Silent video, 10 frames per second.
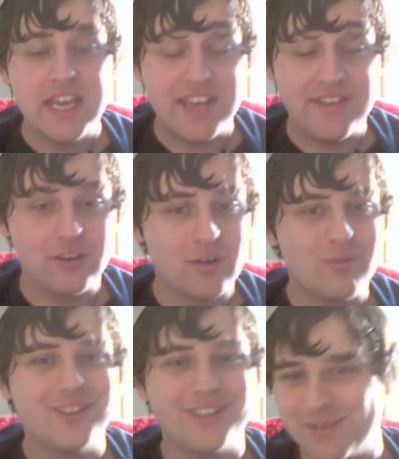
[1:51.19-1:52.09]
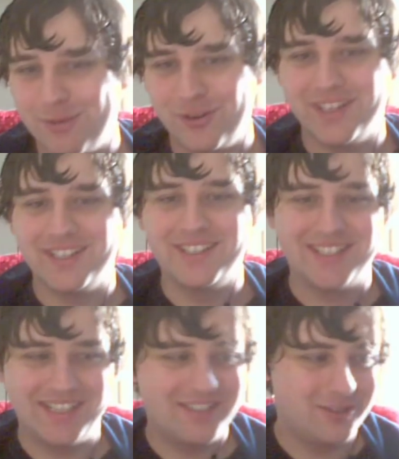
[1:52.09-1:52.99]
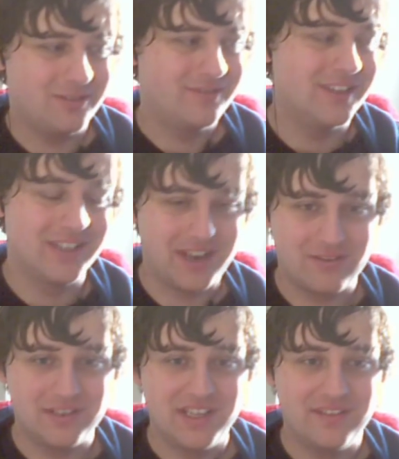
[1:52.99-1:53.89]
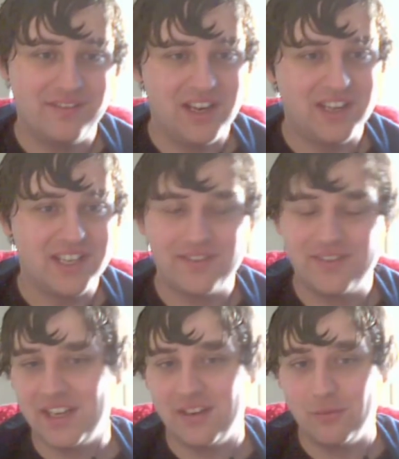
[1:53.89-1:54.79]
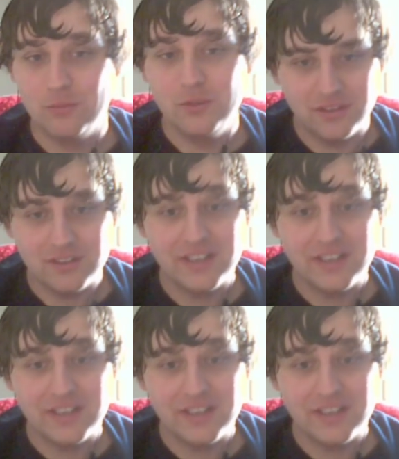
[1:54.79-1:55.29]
If you don't want spoilers at all for the narrative, and I definitely wouldn't,